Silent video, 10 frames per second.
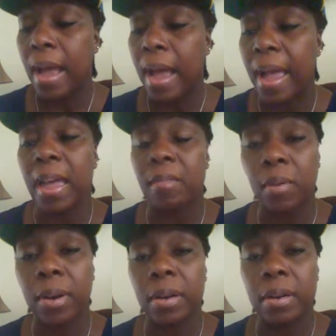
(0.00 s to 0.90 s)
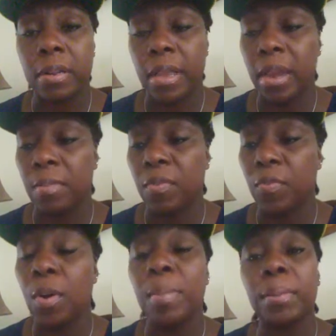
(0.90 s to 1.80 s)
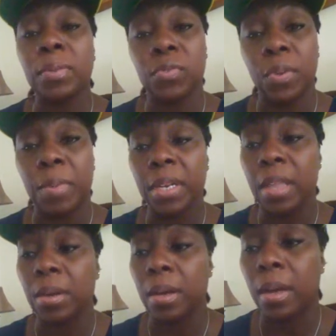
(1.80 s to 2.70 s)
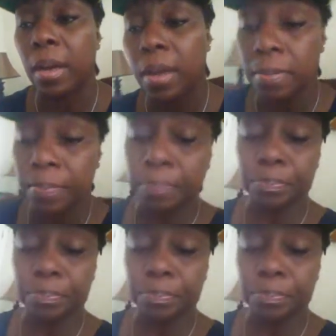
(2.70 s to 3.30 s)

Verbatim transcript: I have wore curly hair before, but it was from another um,